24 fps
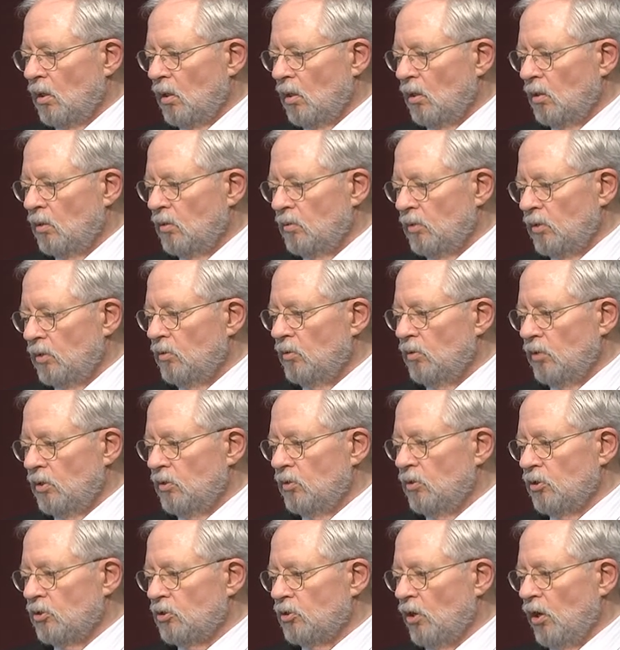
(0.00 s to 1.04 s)

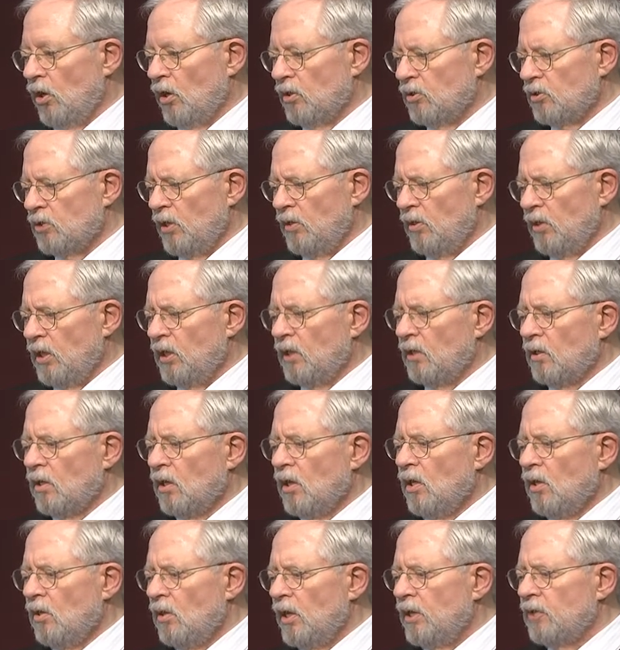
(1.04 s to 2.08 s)
this August. I think
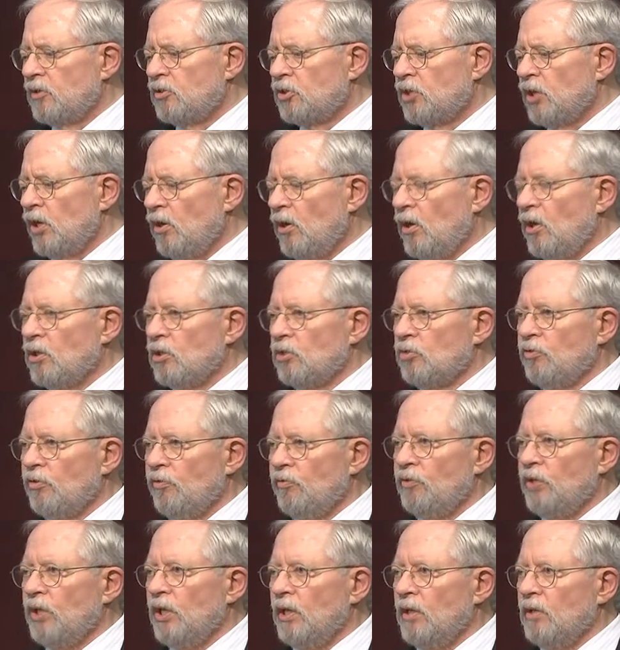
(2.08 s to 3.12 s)
they had said August
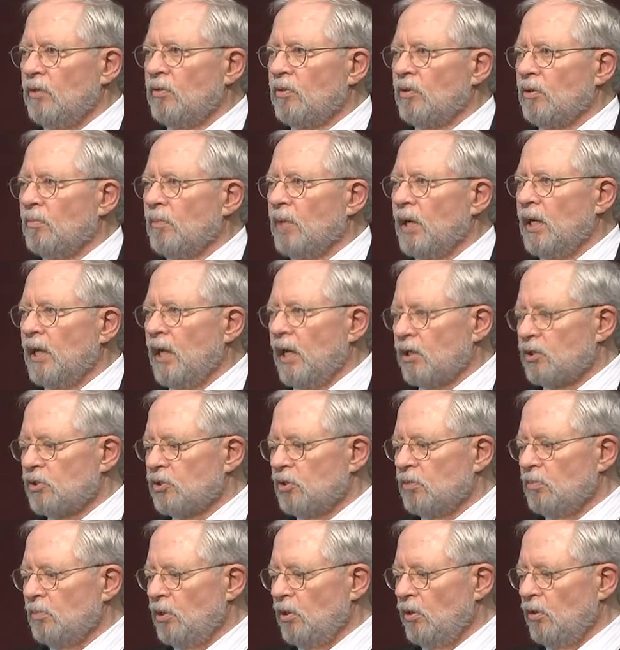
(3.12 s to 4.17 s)
15th. There might
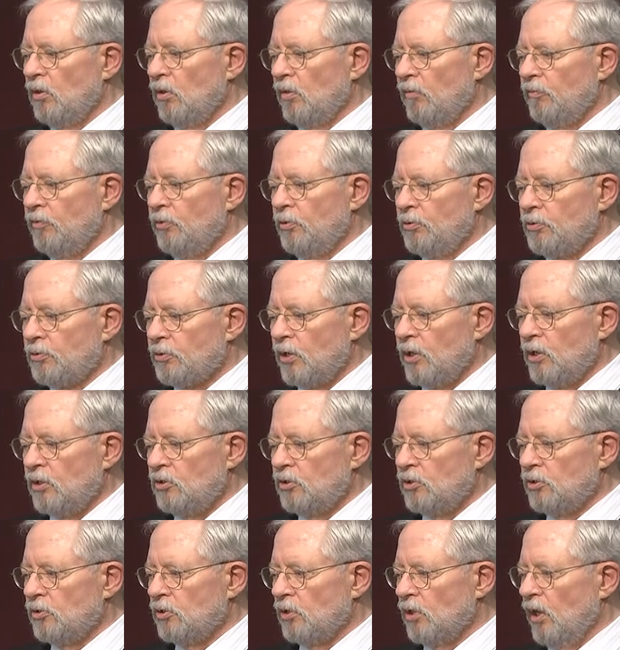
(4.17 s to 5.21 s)
actually be a few
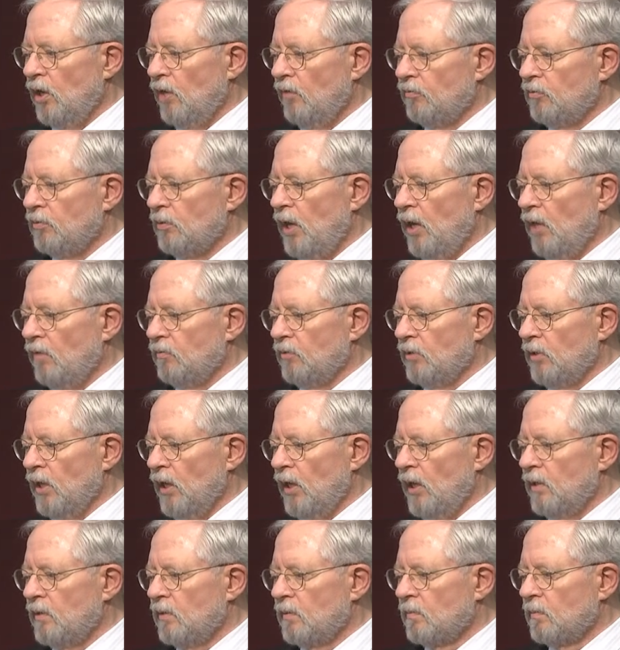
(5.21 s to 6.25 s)
tranches left after
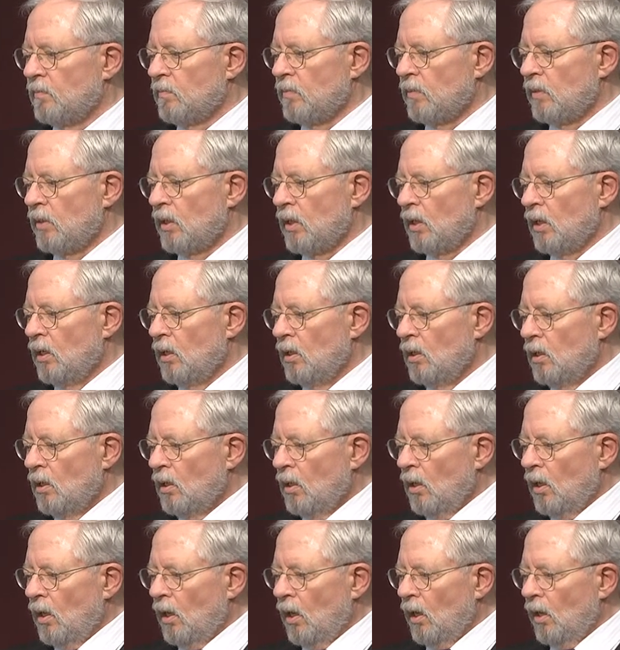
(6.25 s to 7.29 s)
that.
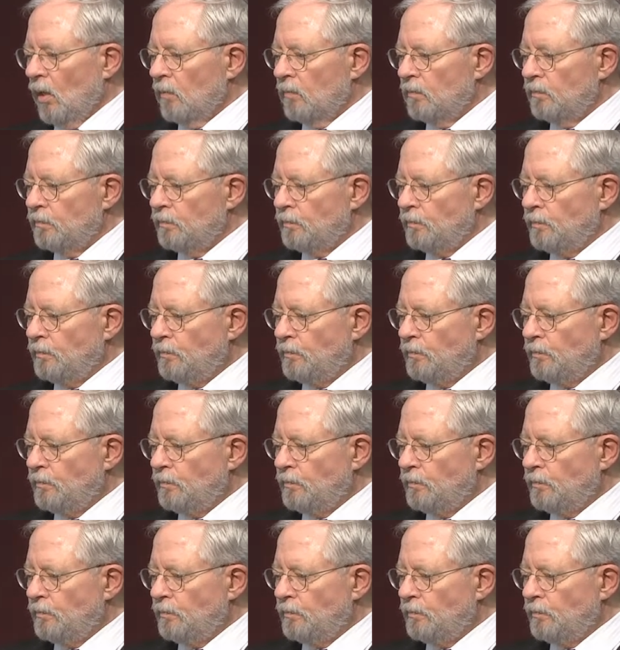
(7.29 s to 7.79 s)
I'm